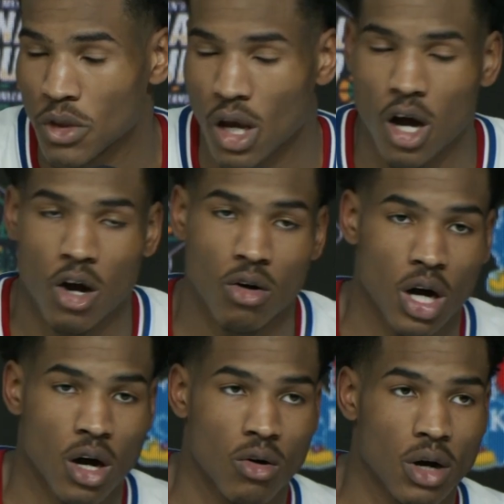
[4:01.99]

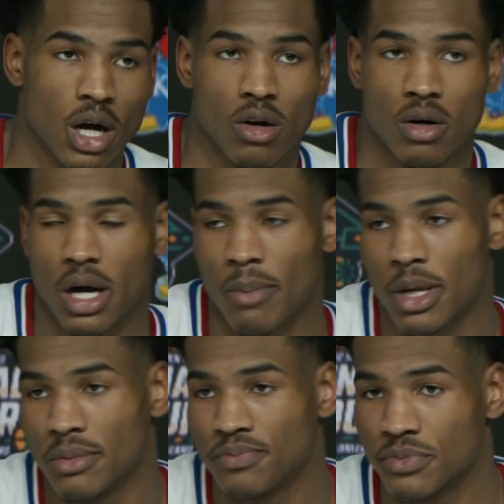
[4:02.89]
Oh. I
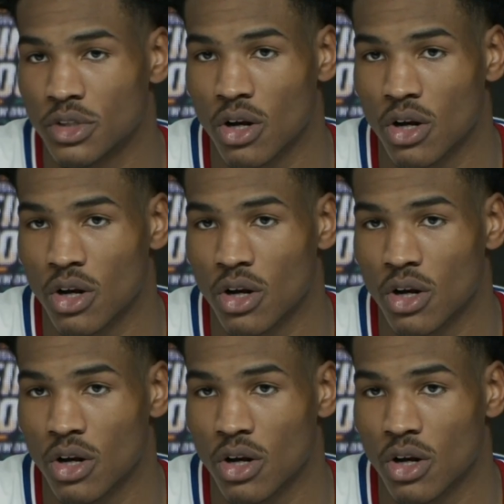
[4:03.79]
mean,